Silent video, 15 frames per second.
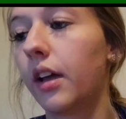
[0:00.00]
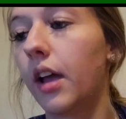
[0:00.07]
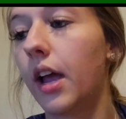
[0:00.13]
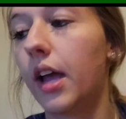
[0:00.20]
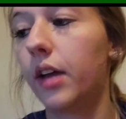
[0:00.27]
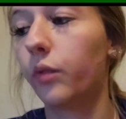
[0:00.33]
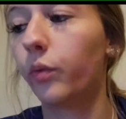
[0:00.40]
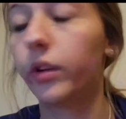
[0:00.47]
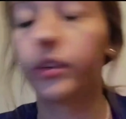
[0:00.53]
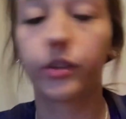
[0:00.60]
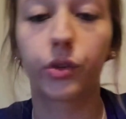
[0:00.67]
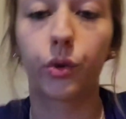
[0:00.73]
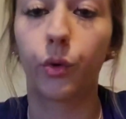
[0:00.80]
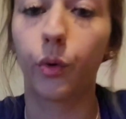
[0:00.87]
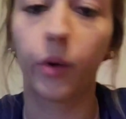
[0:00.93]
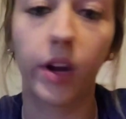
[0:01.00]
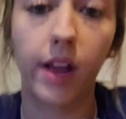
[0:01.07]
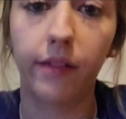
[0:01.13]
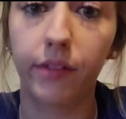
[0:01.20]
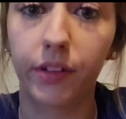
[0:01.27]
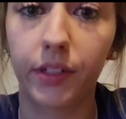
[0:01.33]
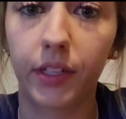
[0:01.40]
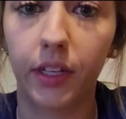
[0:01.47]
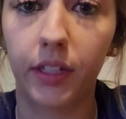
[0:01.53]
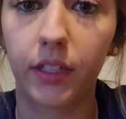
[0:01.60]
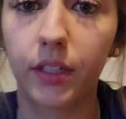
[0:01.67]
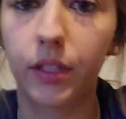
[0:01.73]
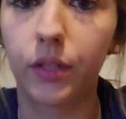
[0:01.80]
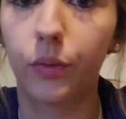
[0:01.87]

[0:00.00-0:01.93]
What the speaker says: and we just grew it ever since